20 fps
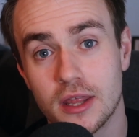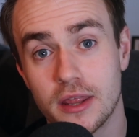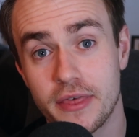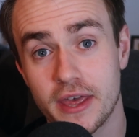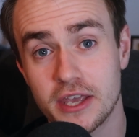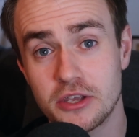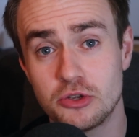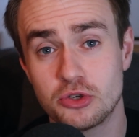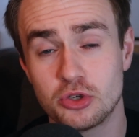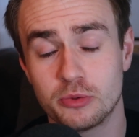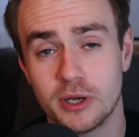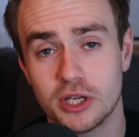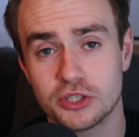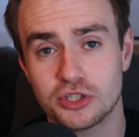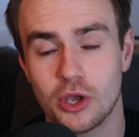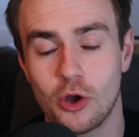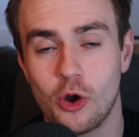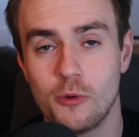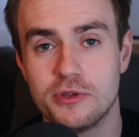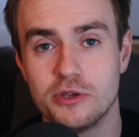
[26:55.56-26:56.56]
Thank you so
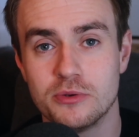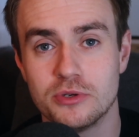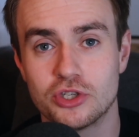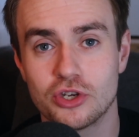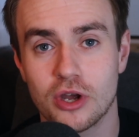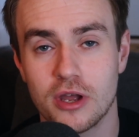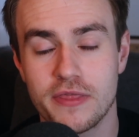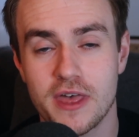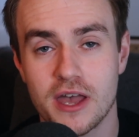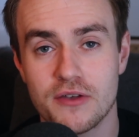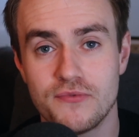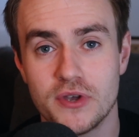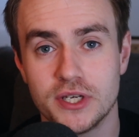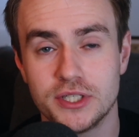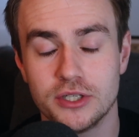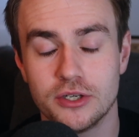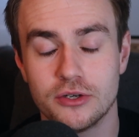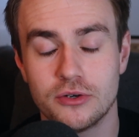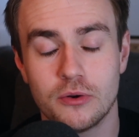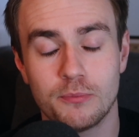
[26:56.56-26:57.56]
much. I hope you enjoyed that
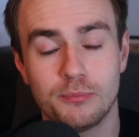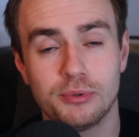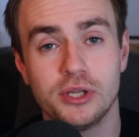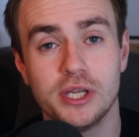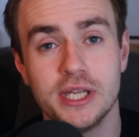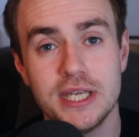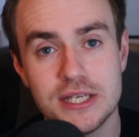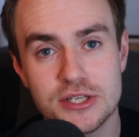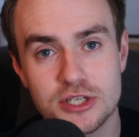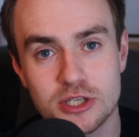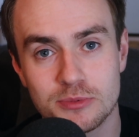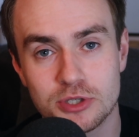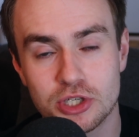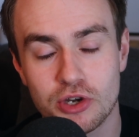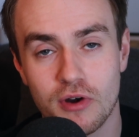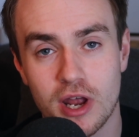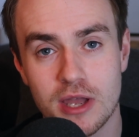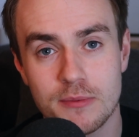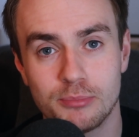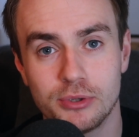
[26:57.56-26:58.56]
video. Please
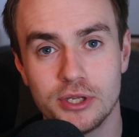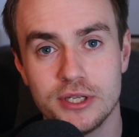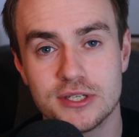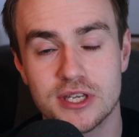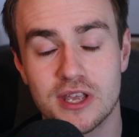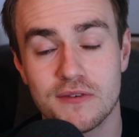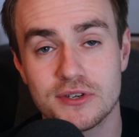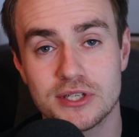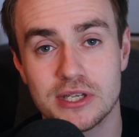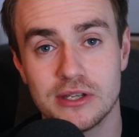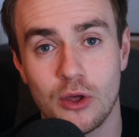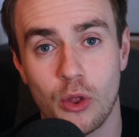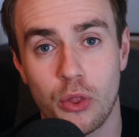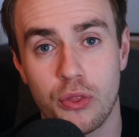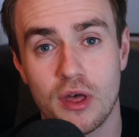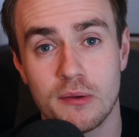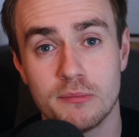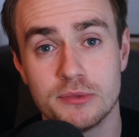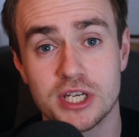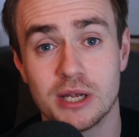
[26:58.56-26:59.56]
subscribe. Please give us a little
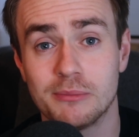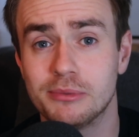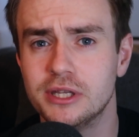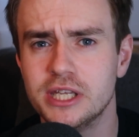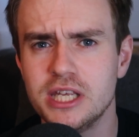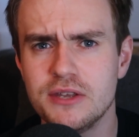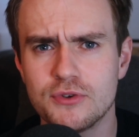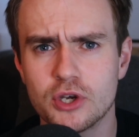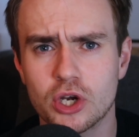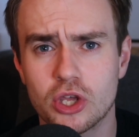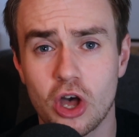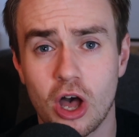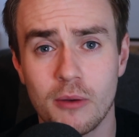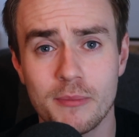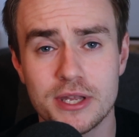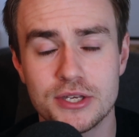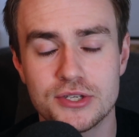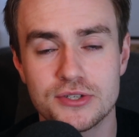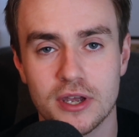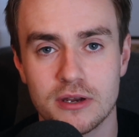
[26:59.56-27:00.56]
thumbs up. Leave your
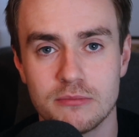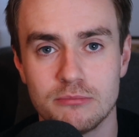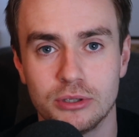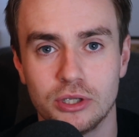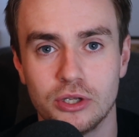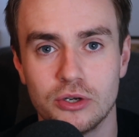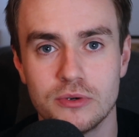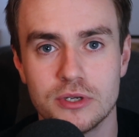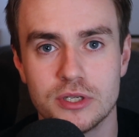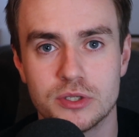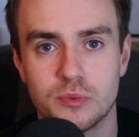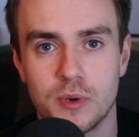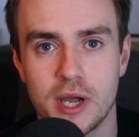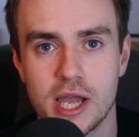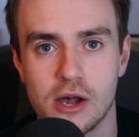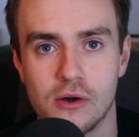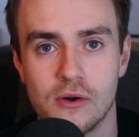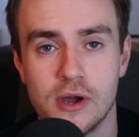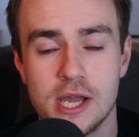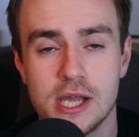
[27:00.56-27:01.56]
comments down below as
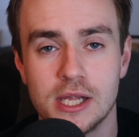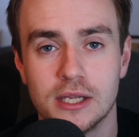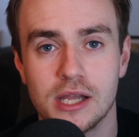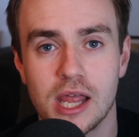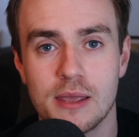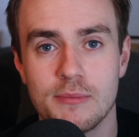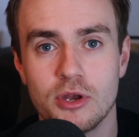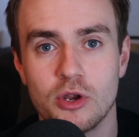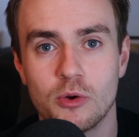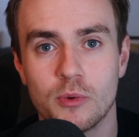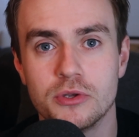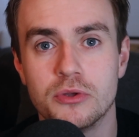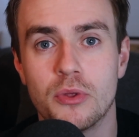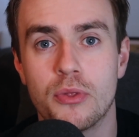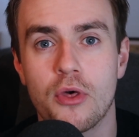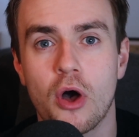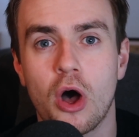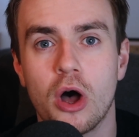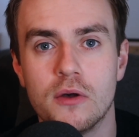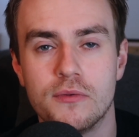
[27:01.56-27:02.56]
well. Let me know what you
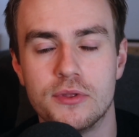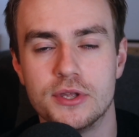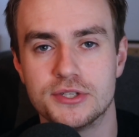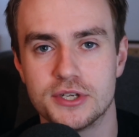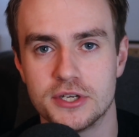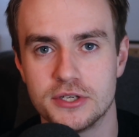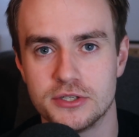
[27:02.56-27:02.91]
thought of this